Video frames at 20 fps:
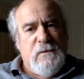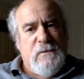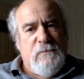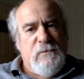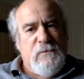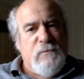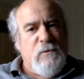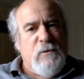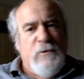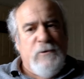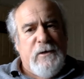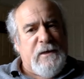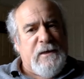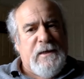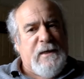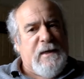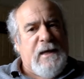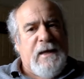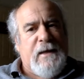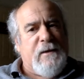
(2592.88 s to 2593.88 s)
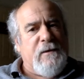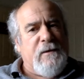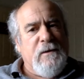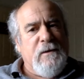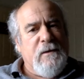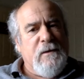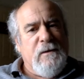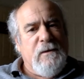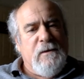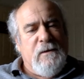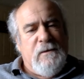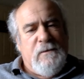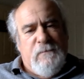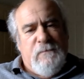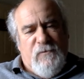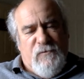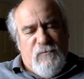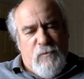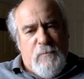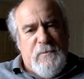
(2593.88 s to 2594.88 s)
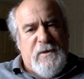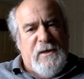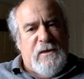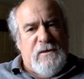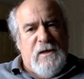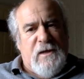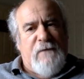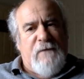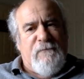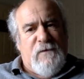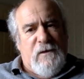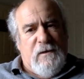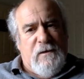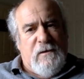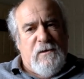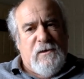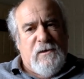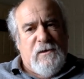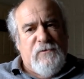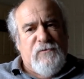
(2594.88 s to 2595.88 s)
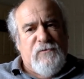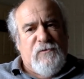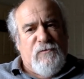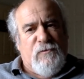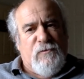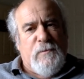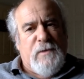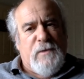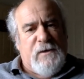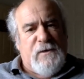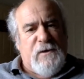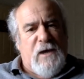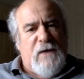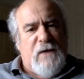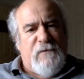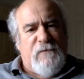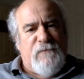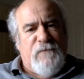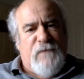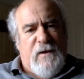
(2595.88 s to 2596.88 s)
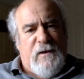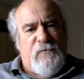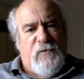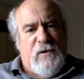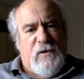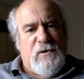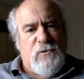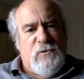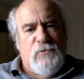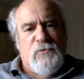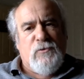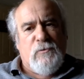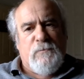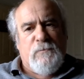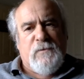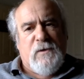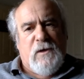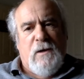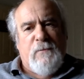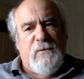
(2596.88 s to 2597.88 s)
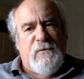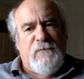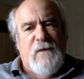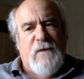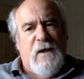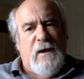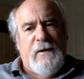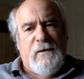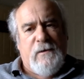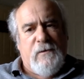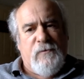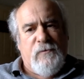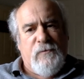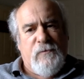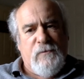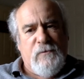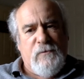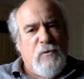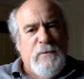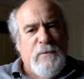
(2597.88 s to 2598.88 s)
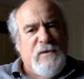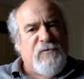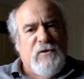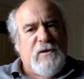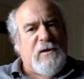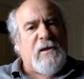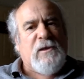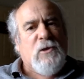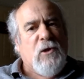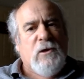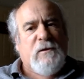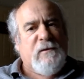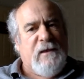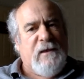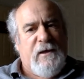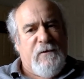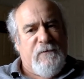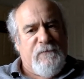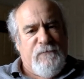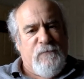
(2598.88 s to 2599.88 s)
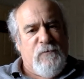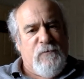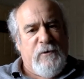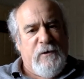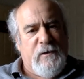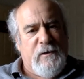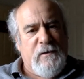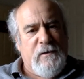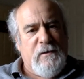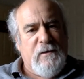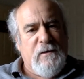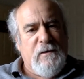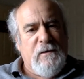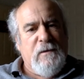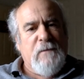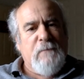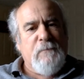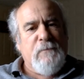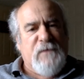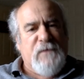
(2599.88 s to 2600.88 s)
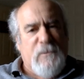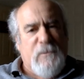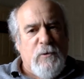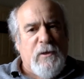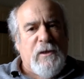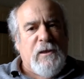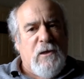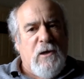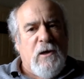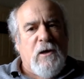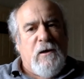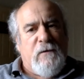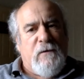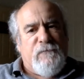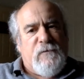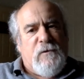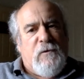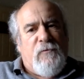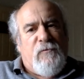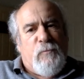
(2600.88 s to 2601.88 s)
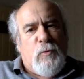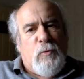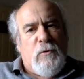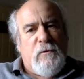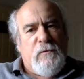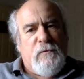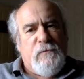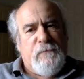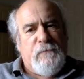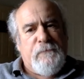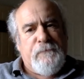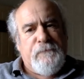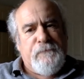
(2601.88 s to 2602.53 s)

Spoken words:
We weren't going to get collegiate swimming and diving fans on YouTube to come and find us. Nobody's going to look there for it, but they will look on Flow Sports.